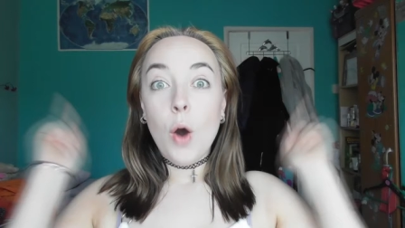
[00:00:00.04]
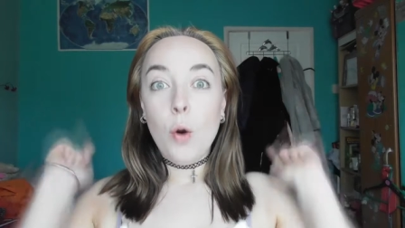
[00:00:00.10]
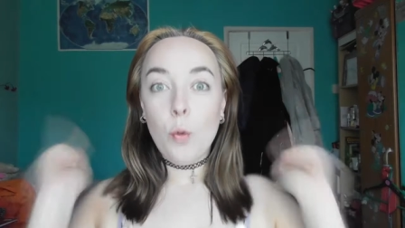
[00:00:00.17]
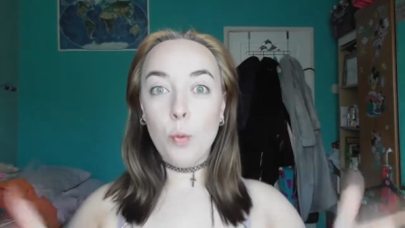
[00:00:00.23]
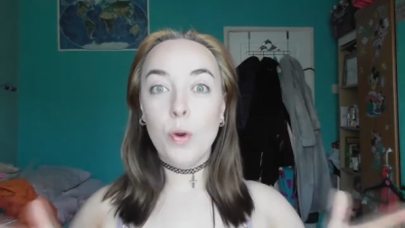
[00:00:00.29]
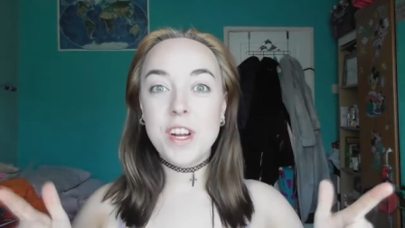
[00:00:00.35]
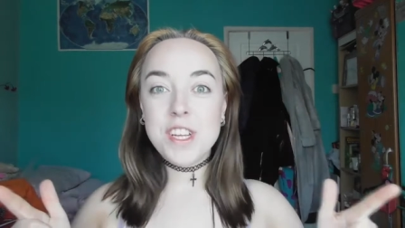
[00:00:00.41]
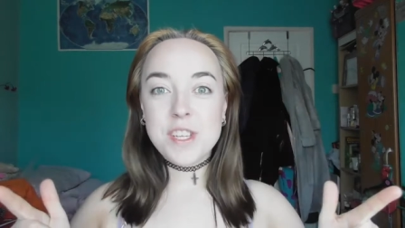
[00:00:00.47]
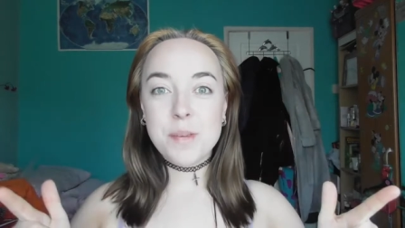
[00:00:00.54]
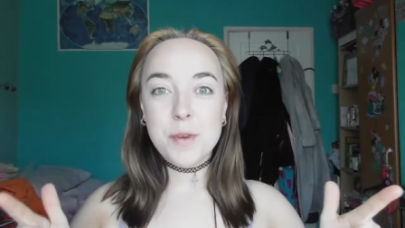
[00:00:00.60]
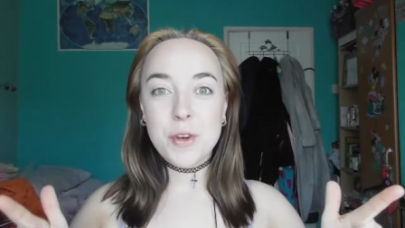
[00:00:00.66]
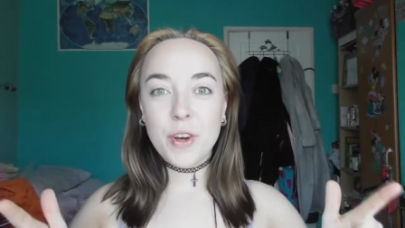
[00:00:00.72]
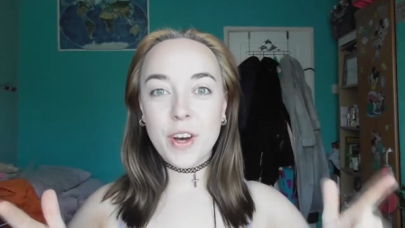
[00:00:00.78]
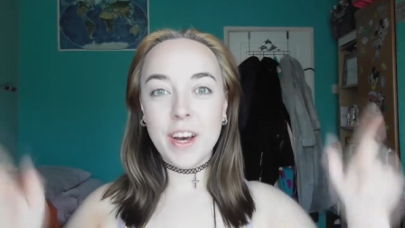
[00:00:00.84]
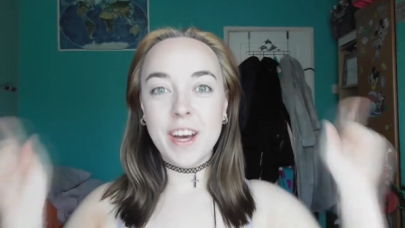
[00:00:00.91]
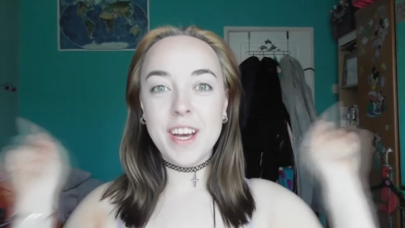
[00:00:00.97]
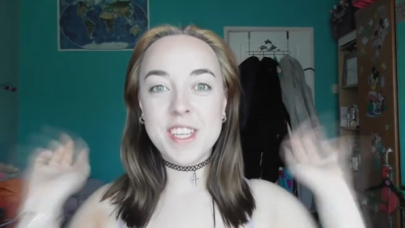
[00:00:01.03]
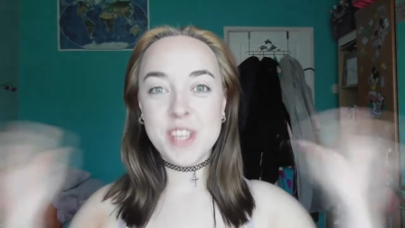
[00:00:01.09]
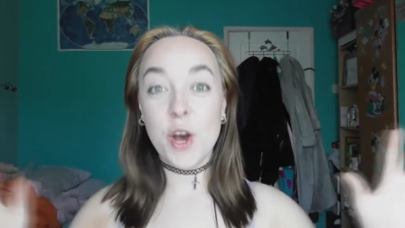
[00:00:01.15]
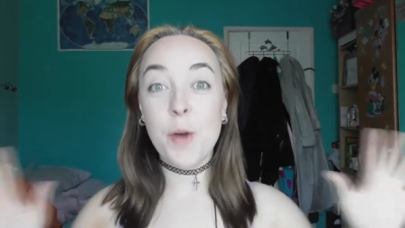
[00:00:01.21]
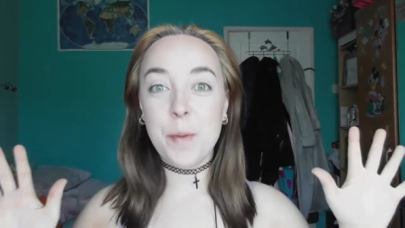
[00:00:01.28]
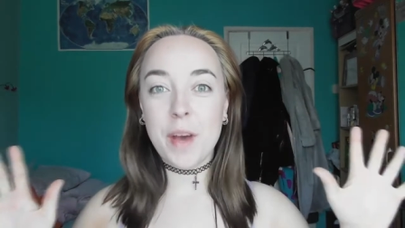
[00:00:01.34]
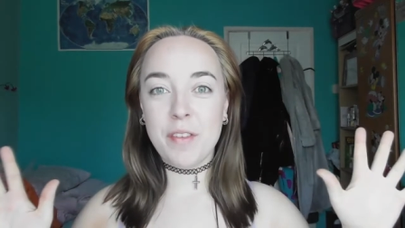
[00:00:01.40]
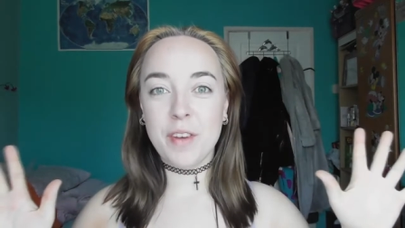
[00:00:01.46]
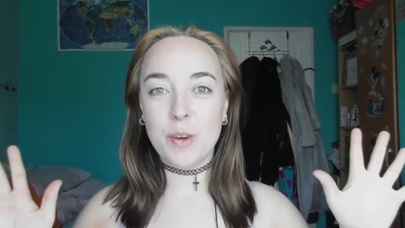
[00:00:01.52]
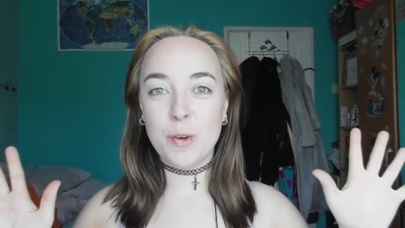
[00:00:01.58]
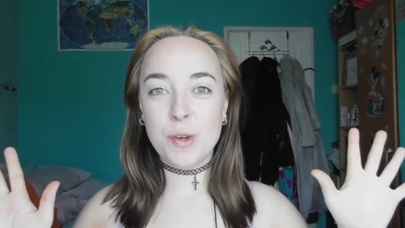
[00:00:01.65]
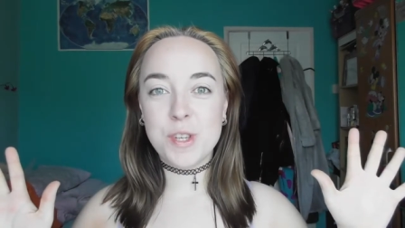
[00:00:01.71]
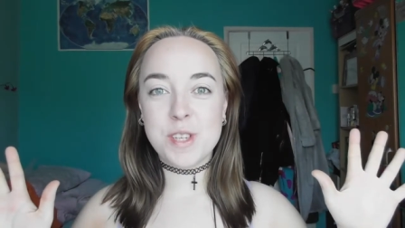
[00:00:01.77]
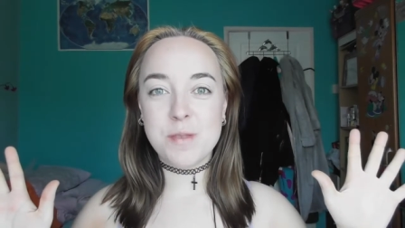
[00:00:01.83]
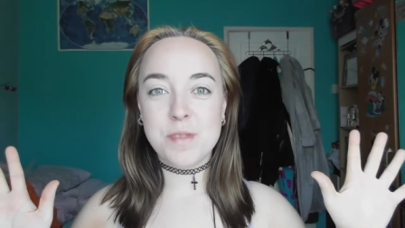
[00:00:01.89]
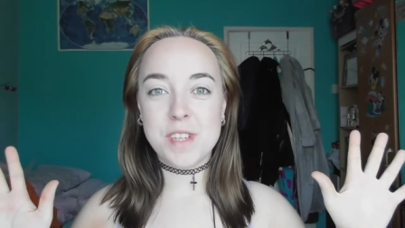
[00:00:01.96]
What is up, you guys? Hope you're having an
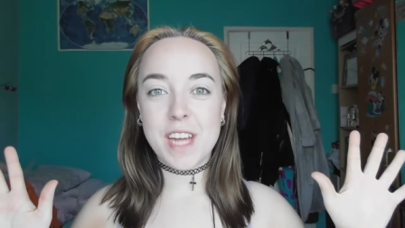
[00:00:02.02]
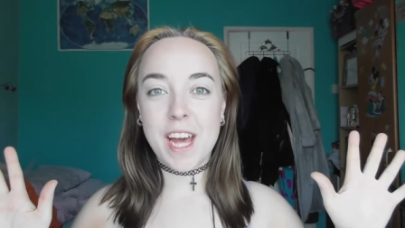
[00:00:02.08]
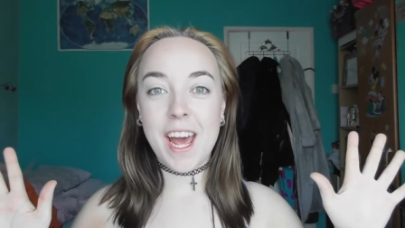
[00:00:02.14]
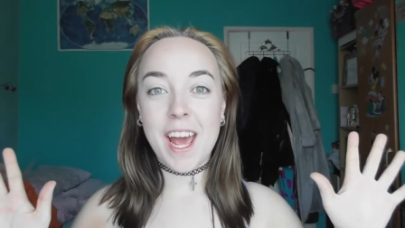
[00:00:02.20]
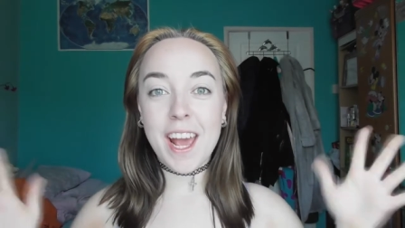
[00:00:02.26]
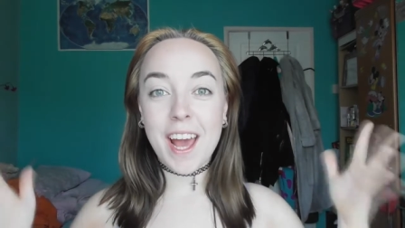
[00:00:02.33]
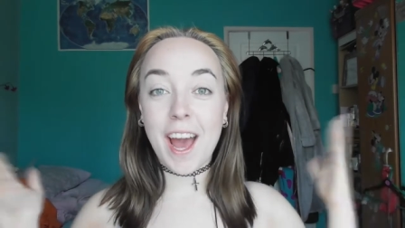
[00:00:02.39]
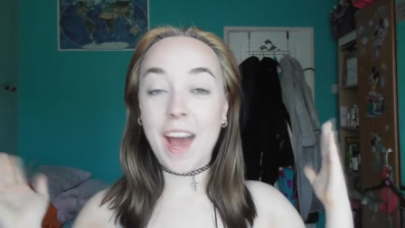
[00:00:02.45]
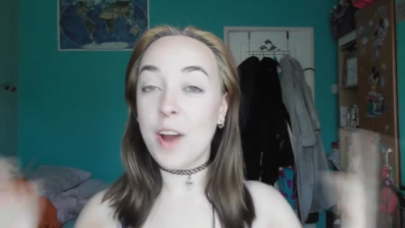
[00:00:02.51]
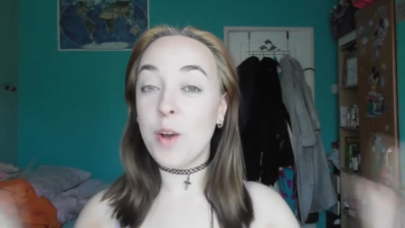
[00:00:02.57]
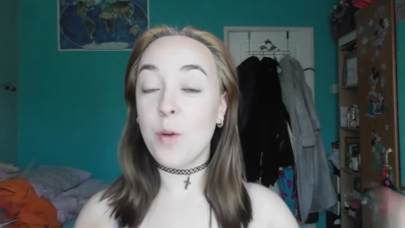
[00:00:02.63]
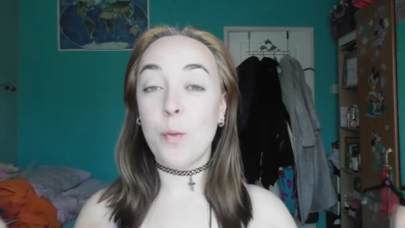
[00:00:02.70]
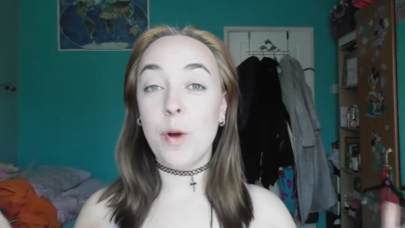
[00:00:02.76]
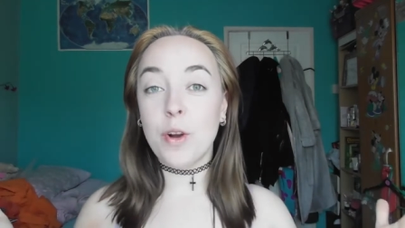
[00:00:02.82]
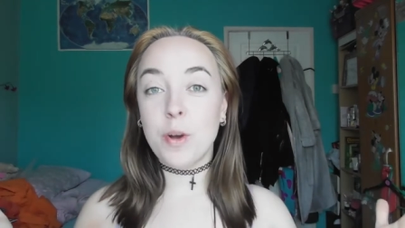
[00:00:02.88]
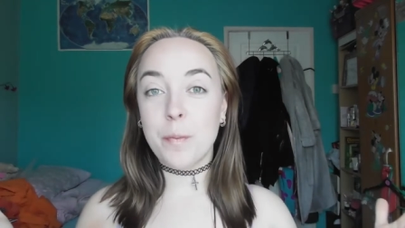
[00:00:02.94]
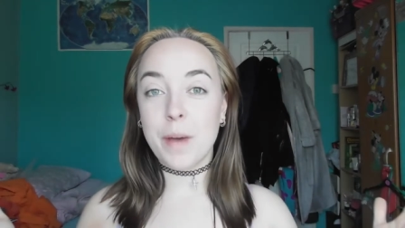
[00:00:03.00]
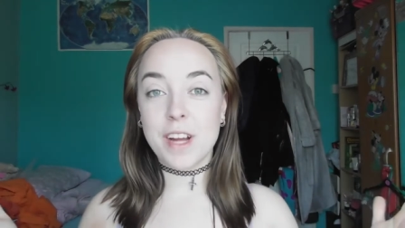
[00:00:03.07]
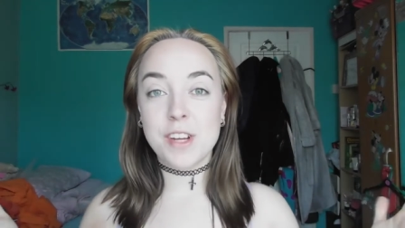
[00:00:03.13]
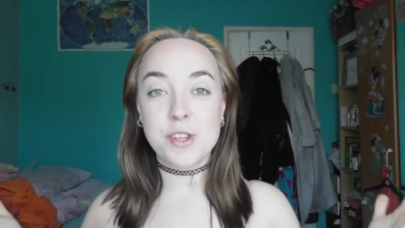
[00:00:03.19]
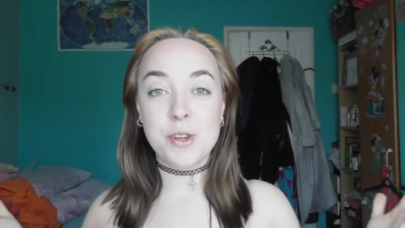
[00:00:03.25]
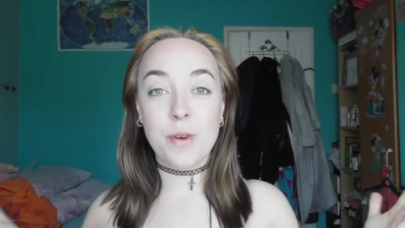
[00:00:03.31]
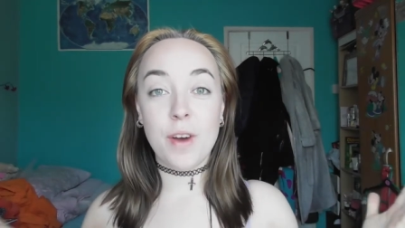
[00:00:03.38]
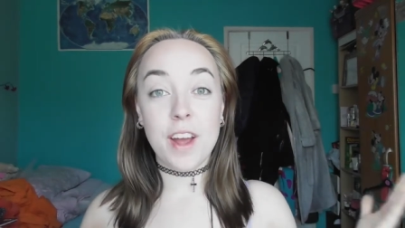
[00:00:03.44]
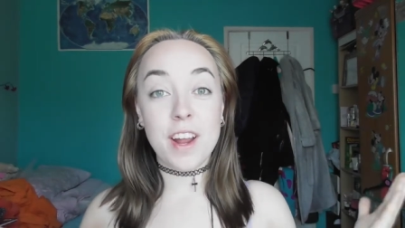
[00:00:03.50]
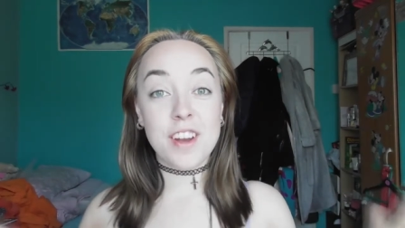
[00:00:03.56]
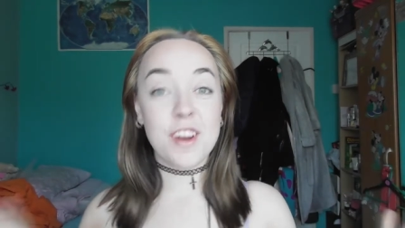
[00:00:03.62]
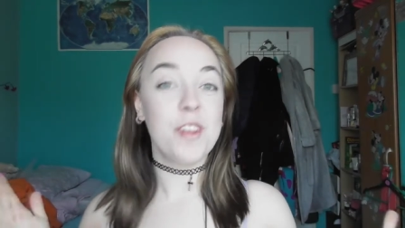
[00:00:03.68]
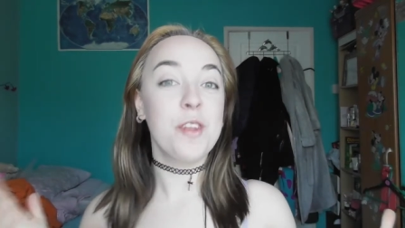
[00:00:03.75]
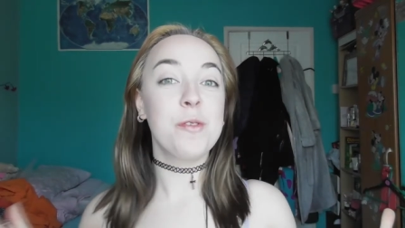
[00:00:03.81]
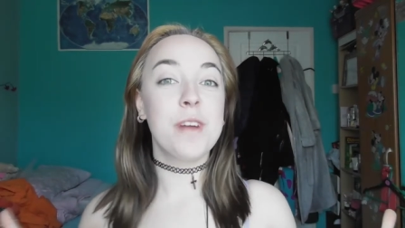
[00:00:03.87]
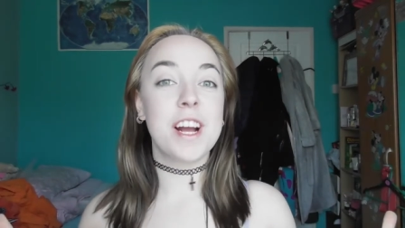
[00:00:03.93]
awesome day, and welcome back to
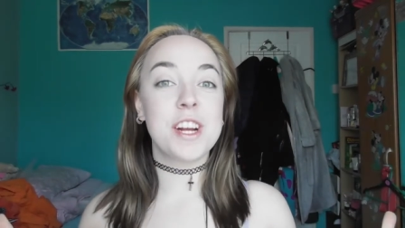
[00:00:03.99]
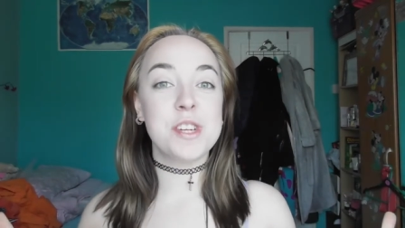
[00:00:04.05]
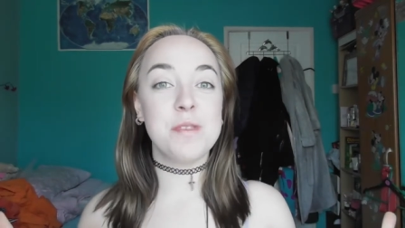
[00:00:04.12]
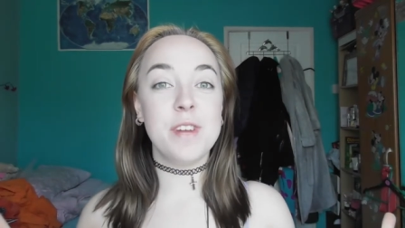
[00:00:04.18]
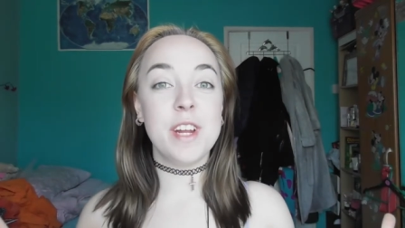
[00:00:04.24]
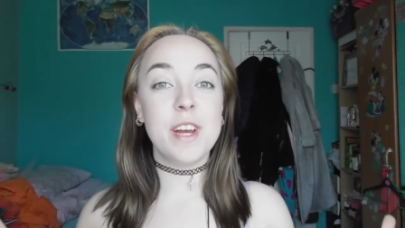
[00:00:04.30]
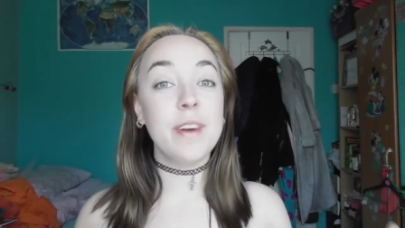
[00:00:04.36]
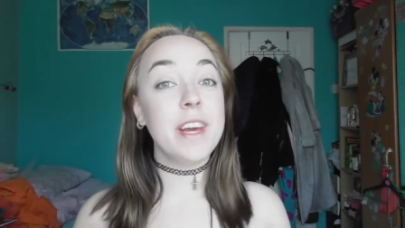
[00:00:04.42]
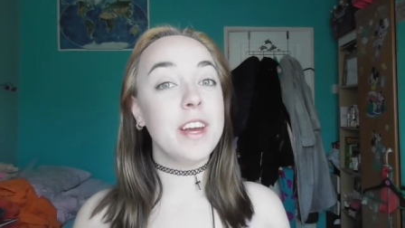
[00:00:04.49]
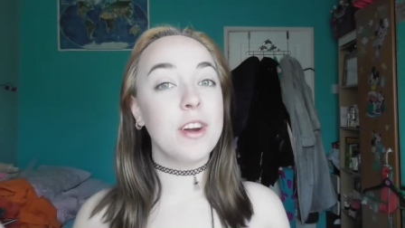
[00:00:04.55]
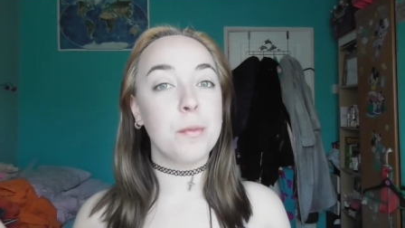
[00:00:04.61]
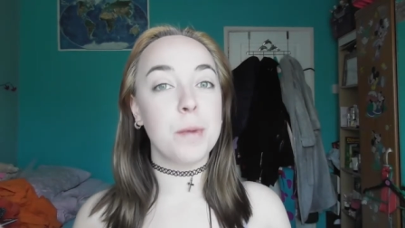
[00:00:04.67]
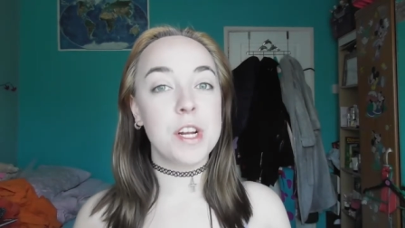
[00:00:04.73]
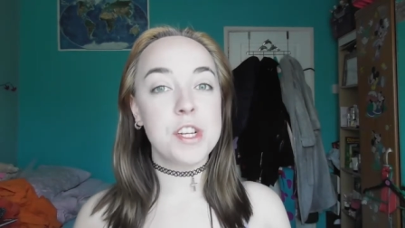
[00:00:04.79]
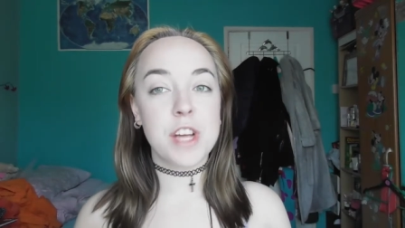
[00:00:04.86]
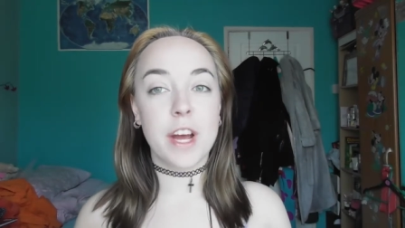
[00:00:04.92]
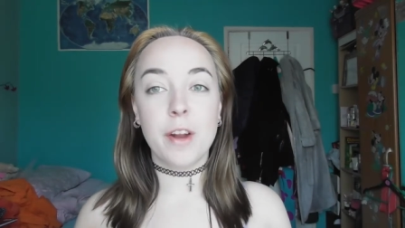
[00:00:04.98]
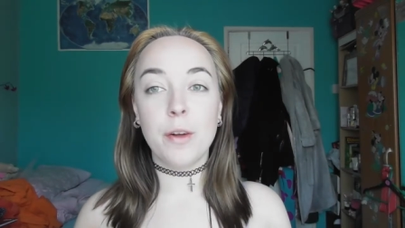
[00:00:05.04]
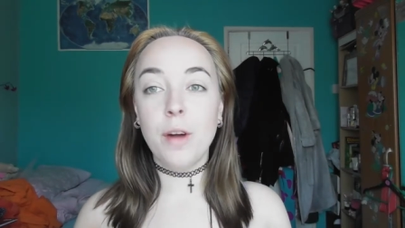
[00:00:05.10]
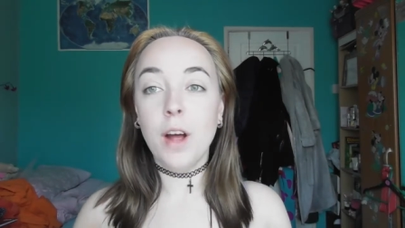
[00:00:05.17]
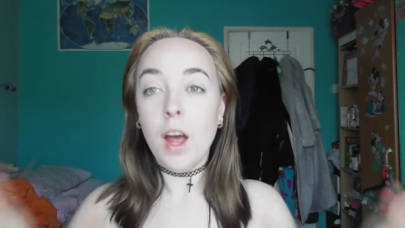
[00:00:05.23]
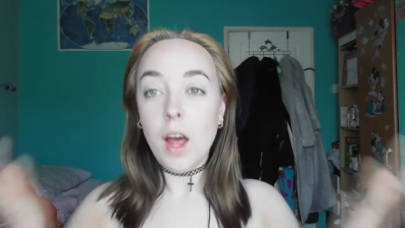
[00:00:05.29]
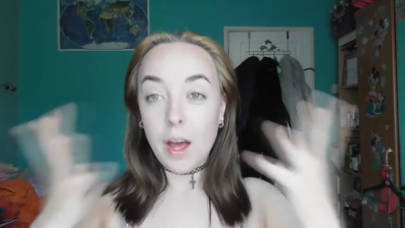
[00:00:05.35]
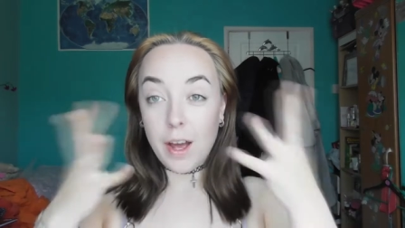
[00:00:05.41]
another reaction video here on my channel.